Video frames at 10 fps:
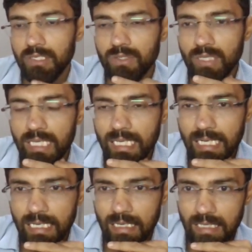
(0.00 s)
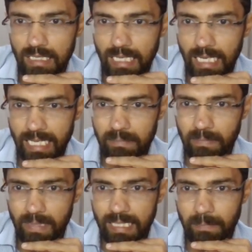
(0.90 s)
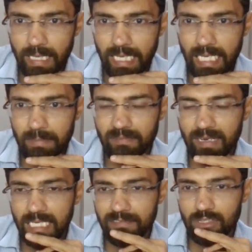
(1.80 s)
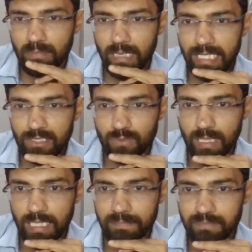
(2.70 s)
So here I am multiplying AB vector with minus 1.